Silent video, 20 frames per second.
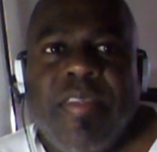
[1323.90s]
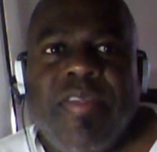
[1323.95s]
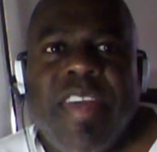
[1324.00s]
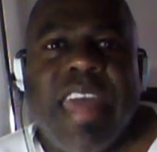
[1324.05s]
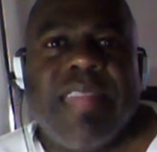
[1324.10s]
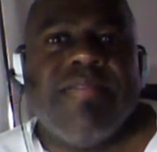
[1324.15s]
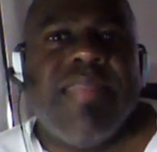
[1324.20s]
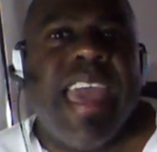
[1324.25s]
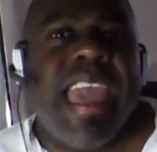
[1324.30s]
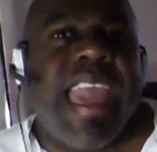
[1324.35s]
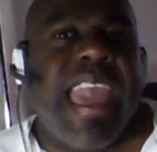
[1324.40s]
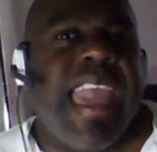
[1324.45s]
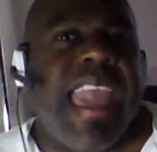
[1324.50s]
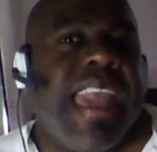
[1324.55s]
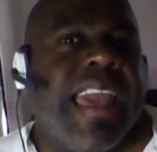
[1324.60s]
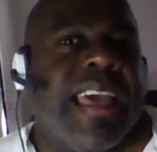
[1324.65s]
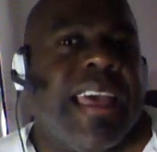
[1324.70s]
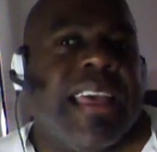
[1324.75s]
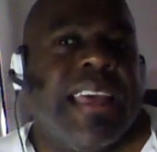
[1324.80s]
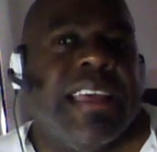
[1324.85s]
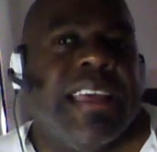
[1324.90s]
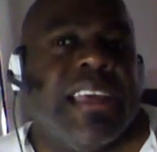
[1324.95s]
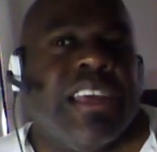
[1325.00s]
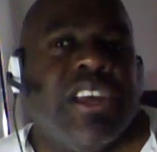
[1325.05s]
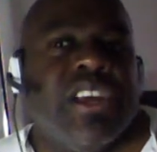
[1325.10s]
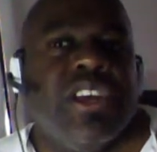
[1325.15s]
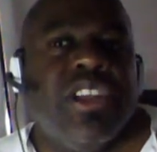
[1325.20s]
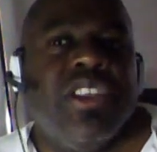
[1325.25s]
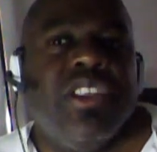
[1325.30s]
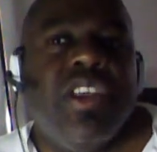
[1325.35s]
that they
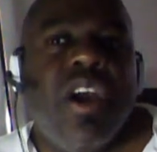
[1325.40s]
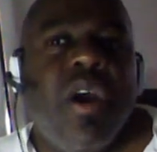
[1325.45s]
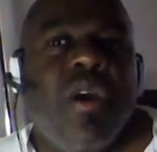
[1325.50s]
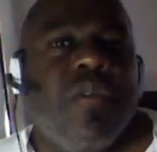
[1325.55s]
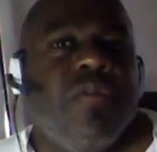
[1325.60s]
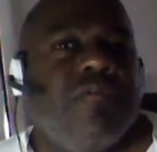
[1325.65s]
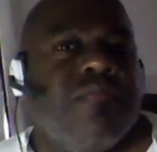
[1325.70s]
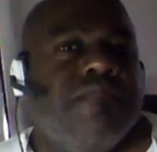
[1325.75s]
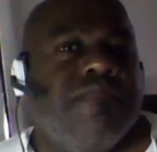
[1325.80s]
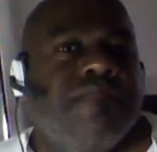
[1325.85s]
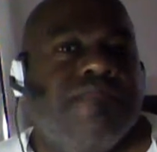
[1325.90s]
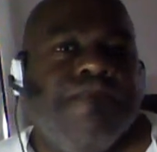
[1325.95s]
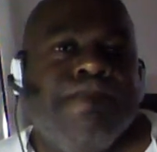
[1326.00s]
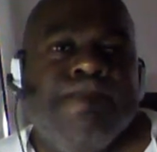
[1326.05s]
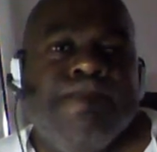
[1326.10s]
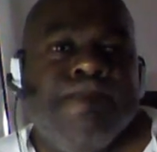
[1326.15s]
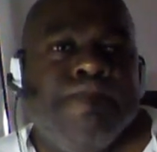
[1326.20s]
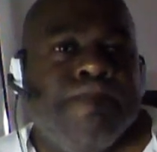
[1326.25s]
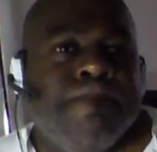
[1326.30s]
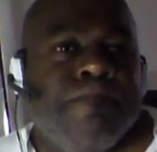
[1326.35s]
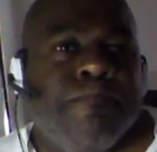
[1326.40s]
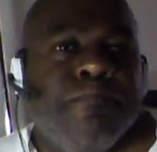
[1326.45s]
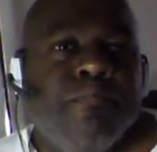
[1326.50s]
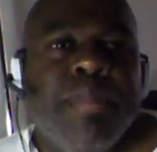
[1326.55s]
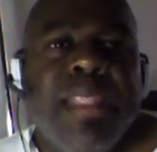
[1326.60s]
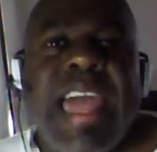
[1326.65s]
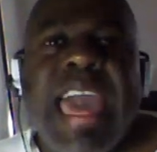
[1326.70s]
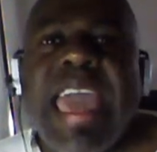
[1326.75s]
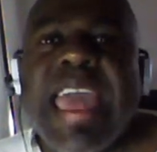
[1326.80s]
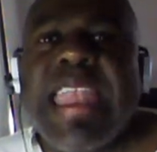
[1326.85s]
don't
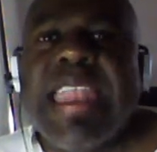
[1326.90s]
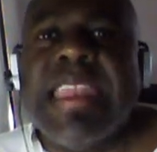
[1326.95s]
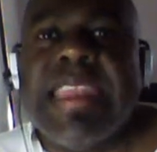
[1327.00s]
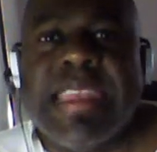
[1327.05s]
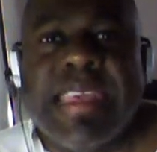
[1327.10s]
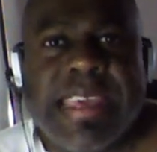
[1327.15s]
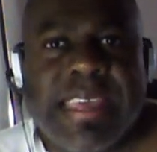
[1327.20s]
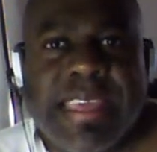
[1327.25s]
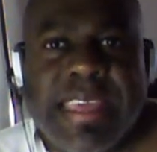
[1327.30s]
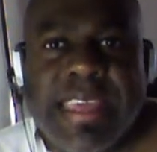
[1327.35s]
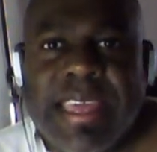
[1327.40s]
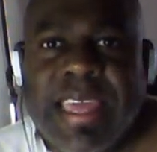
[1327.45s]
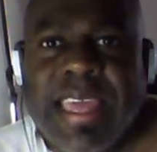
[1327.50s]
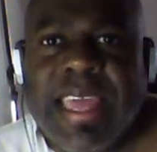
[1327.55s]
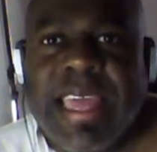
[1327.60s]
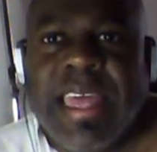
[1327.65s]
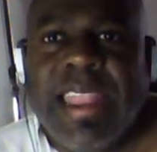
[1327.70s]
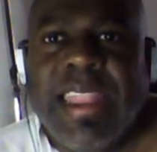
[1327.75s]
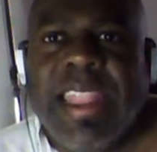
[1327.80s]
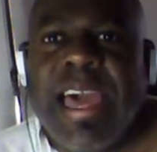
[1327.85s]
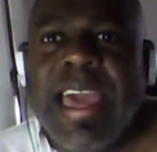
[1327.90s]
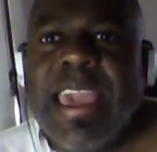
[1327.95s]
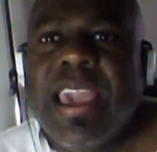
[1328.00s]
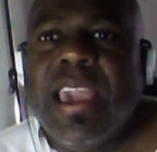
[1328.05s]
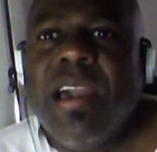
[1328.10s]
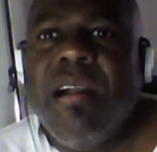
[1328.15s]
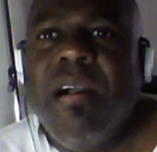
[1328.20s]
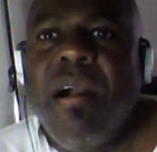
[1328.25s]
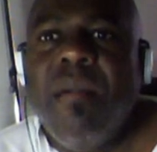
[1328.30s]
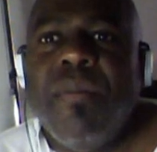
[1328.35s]
blend
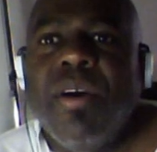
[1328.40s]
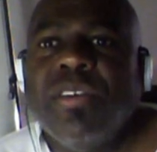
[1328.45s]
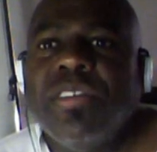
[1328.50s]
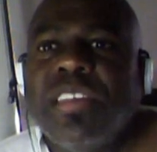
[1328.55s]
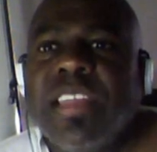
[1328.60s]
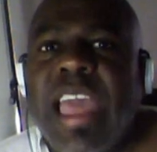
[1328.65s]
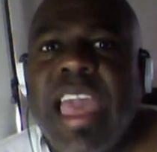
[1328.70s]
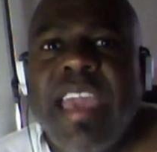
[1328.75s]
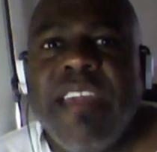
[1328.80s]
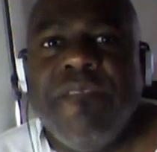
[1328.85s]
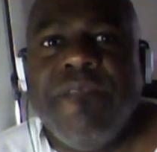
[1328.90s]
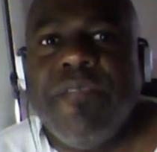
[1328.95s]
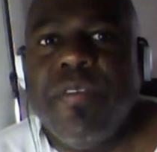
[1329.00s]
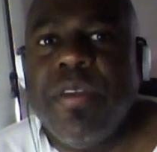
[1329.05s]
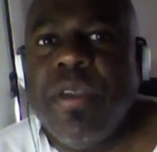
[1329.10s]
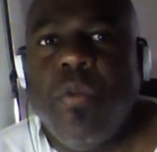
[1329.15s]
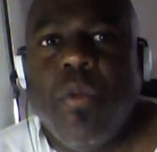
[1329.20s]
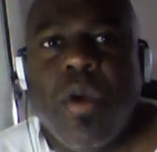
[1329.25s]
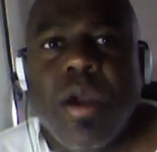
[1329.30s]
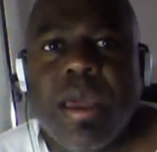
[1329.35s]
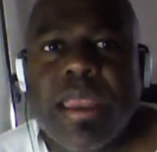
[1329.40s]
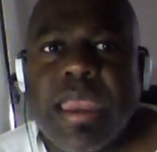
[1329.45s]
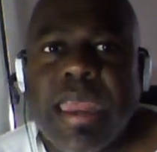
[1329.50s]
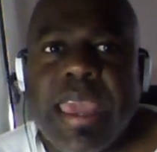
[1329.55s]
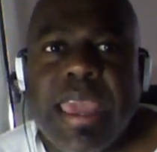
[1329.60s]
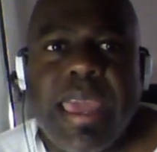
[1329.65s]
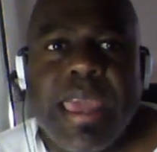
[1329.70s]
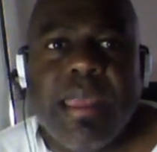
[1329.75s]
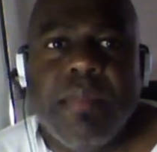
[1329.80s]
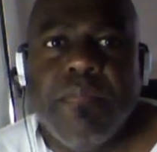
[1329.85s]
like almost everyone
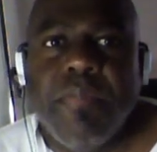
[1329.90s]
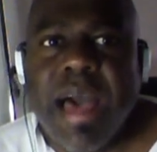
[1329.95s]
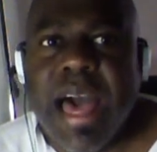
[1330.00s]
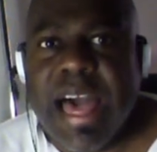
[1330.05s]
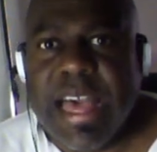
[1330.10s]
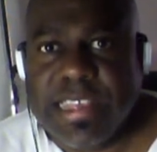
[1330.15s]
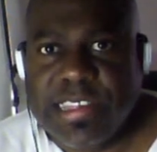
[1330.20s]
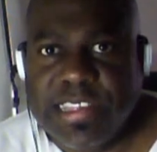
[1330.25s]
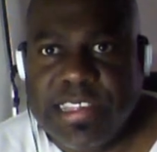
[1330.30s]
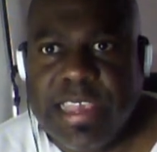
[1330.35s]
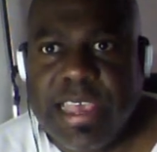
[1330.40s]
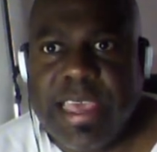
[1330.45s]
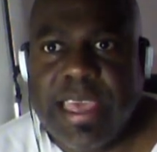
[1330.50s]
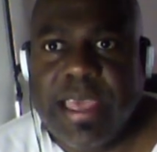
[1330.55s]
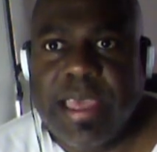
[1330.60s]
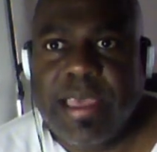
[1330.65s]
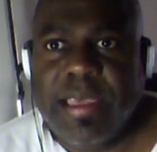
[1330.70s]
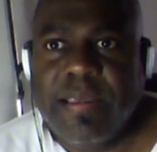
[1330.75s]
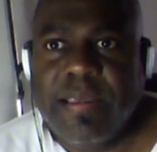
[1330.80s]
in boxing,